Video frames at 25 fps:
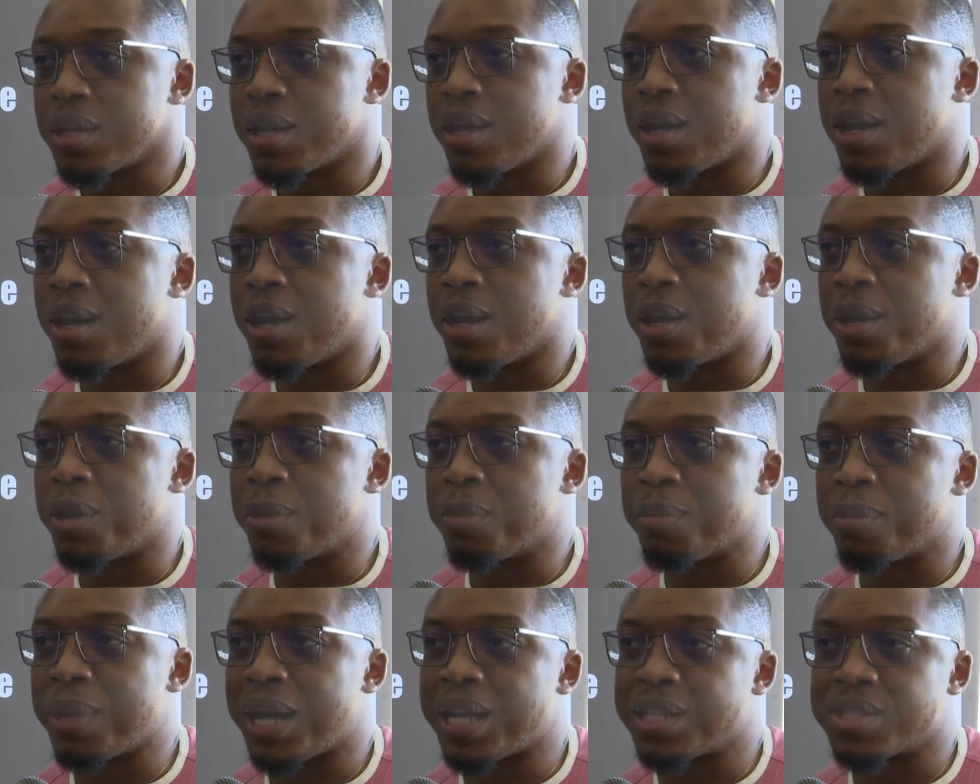
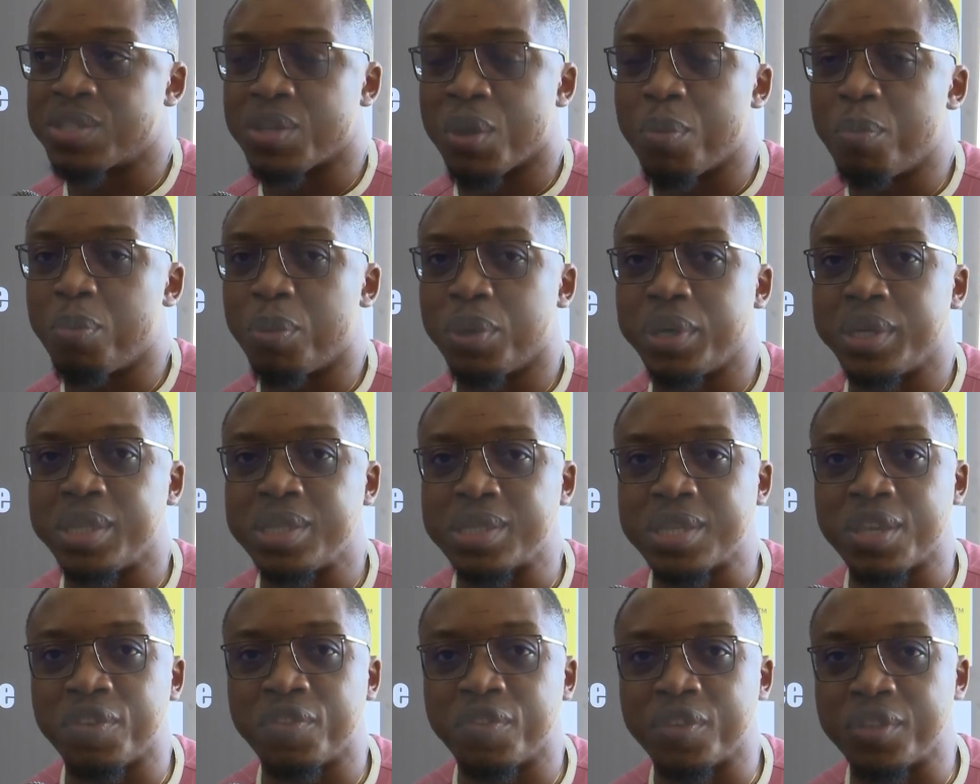At some
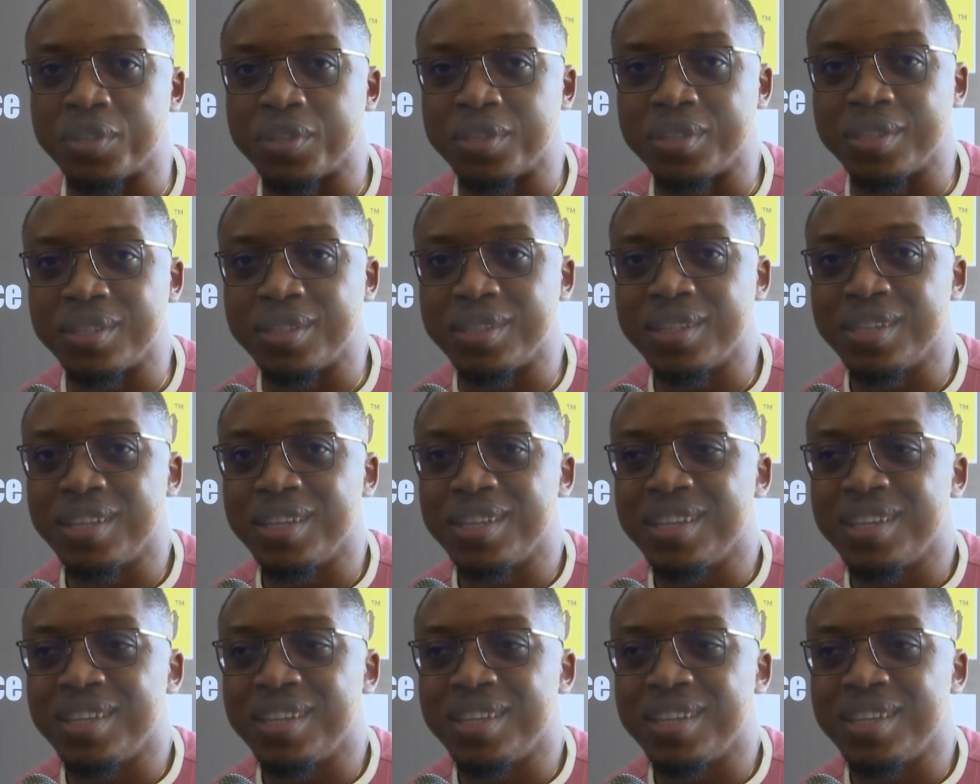point, even